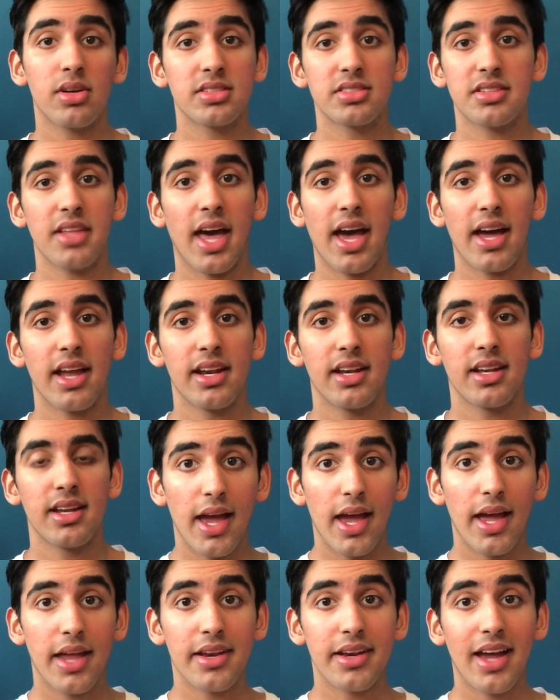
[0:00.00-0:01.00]
as that.
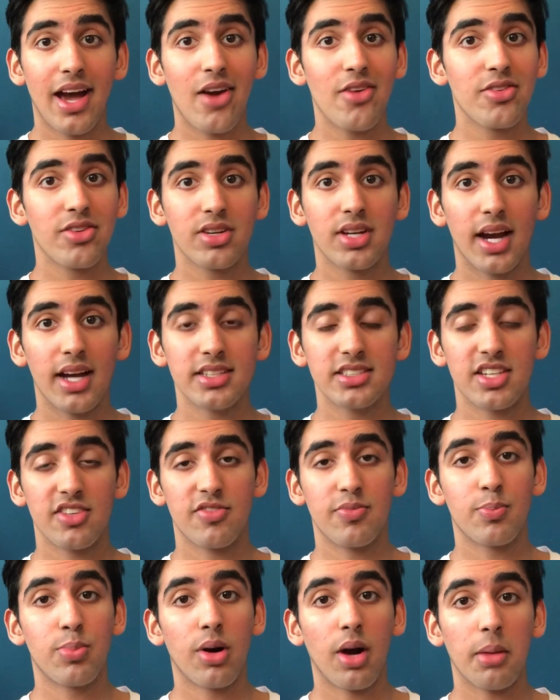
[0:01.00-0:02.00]
And now you guys
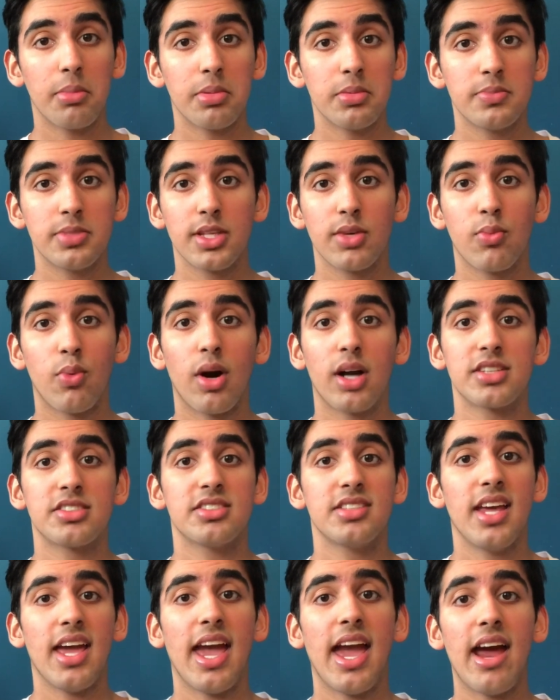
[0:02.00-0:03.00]
have probably watched